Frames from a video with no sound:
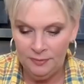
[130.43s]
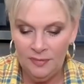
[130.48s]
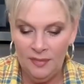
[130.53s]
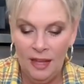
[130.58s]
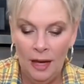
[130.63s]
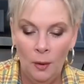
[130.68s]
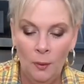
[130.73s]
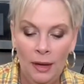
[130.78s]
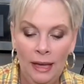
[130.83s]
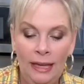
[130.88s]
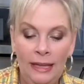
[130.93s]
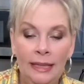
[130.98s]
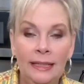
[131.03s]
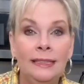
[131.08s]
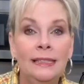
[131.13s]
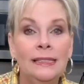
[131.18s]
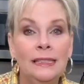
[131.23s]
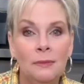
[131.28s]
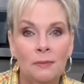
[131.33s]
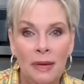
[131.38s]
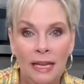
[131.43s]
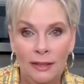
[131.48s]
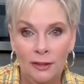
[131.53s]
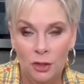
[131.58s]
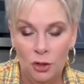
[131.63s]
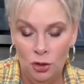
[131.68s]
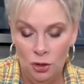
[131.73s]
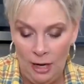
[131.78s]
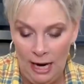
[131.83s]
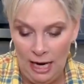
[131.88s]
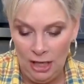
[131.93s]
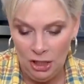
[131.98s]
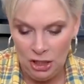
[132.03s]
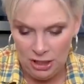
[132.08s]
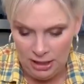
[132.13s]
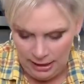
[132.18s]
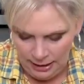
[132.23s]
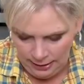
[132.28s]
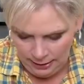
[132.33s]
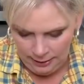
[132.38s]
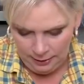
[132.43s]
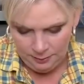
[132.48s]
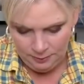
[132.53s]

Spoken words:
That way it doesn't make the trash stink.